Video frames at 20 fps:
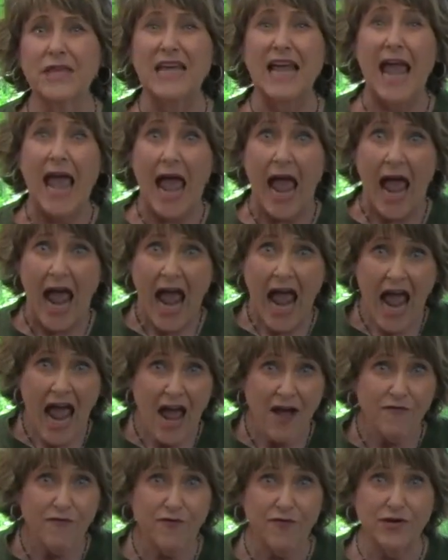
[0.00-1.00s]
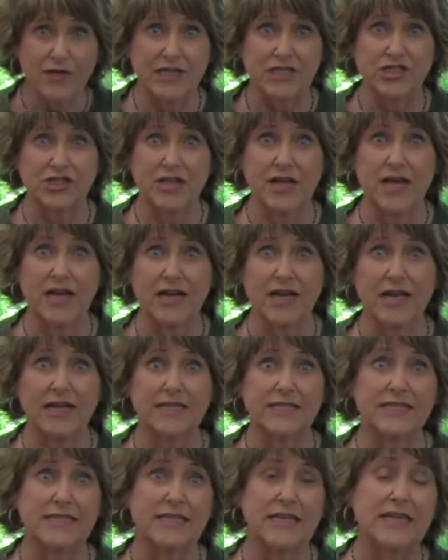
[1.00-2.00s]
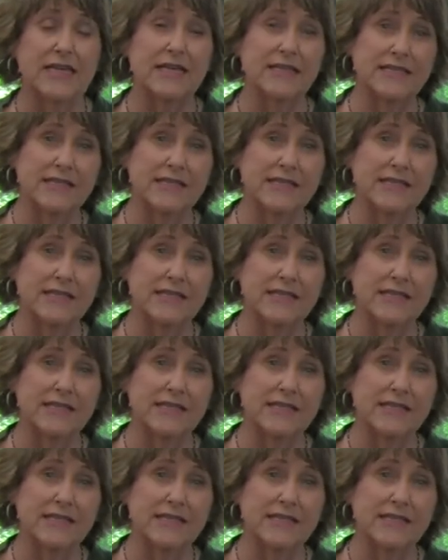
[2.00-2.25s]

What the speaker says: the average that I see